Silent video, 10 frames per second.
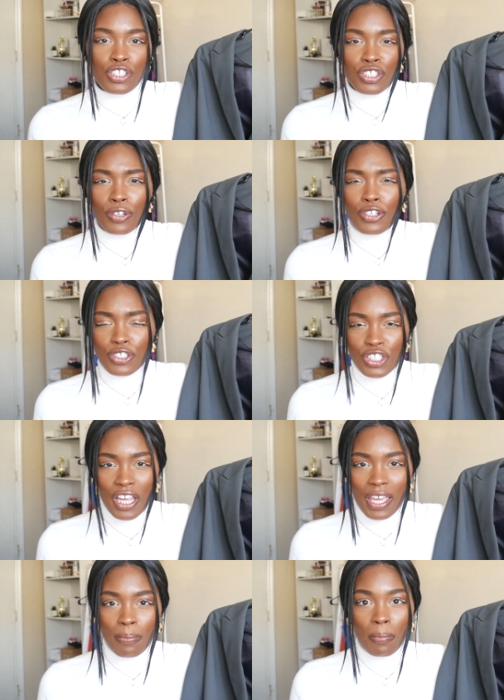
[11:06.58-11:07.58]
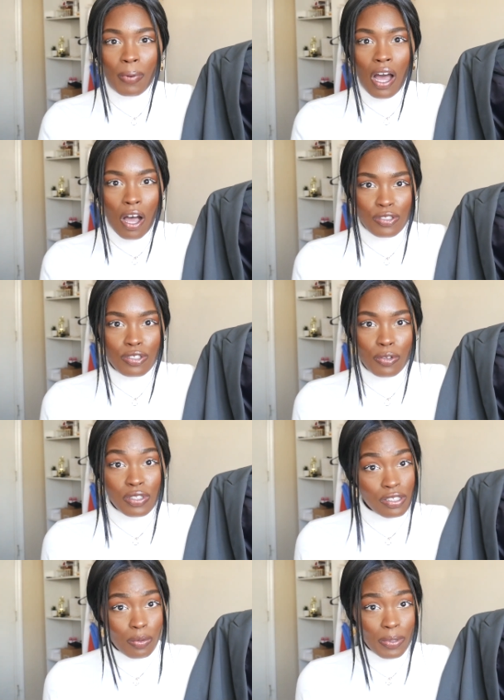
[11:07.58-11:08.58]
show your shape, but also
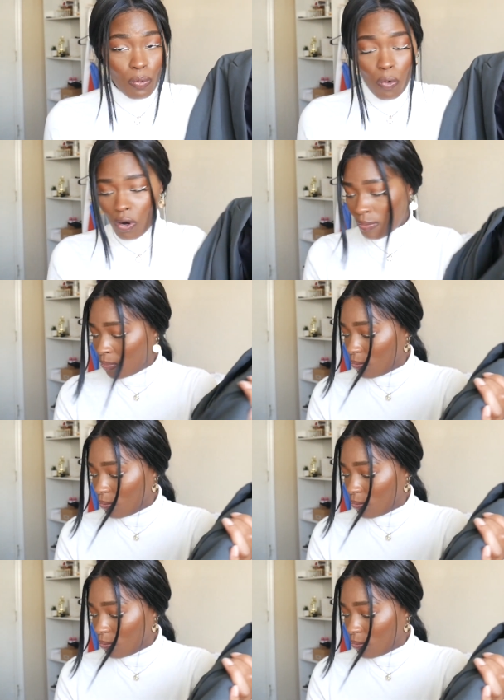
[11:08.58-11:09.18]
still be warm.